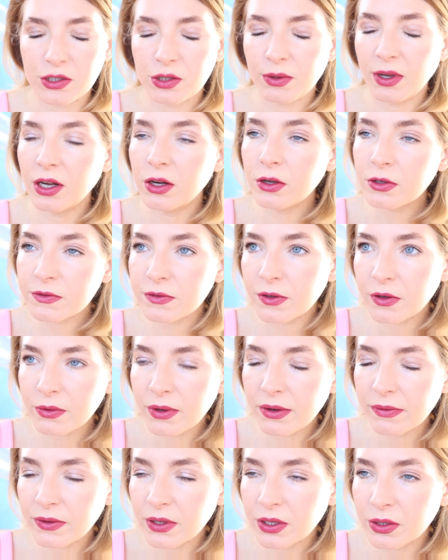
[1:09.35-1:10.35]
So I looked for
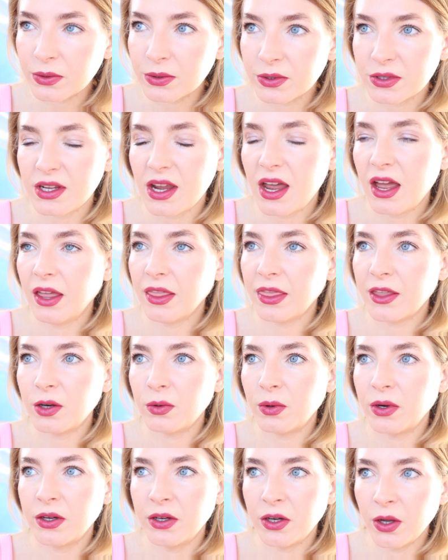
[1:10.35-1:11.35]
reviews and there
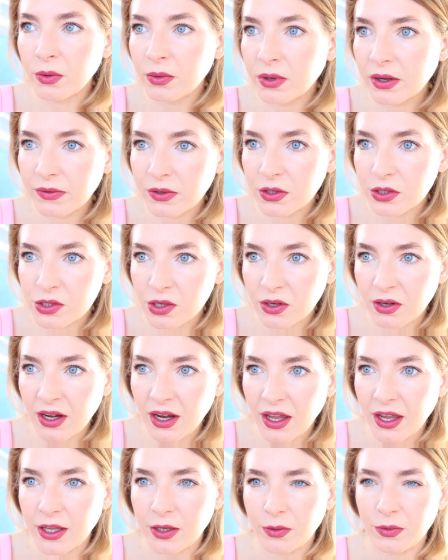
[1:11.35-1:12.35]
were no reviews
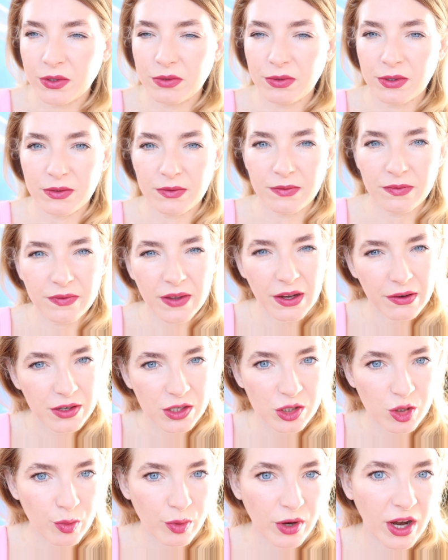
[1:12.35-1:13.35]
online, which was very
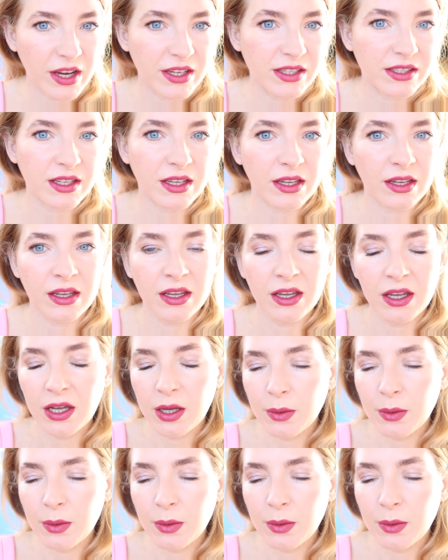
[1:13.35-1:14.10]
surprising